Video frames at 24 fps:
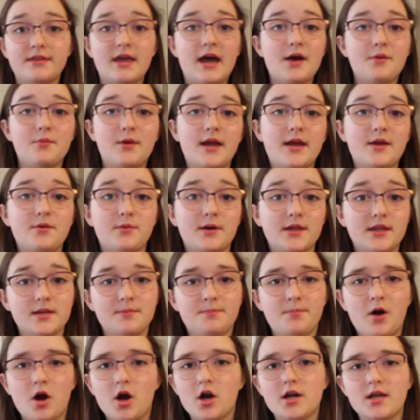That way, when the
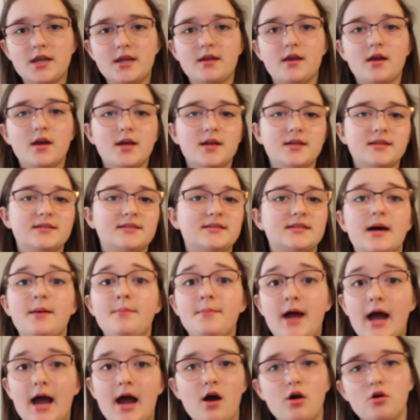party
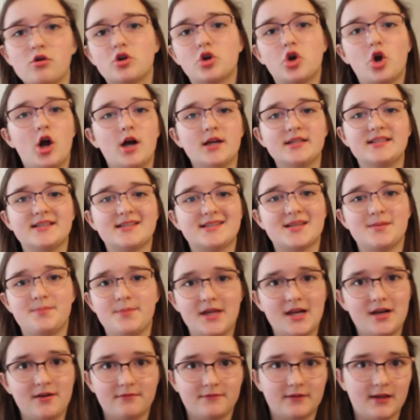somehow crosses the
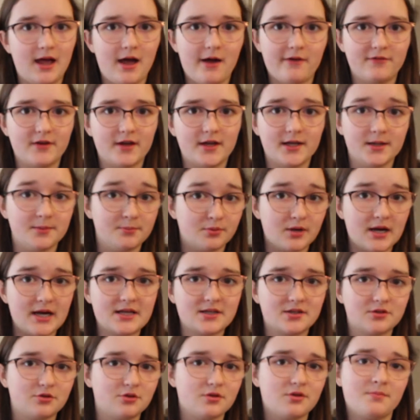pit of lava and
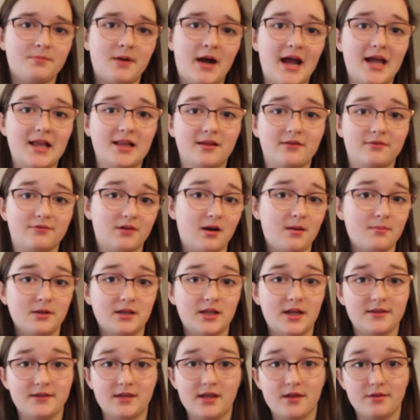breaks through the pile of
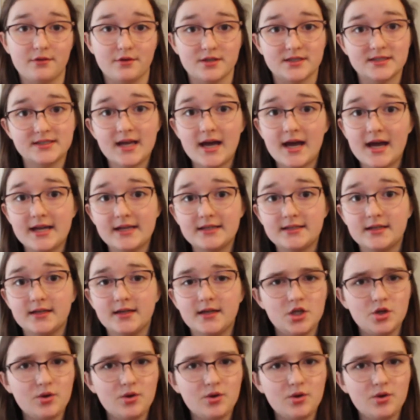rubble on the other side,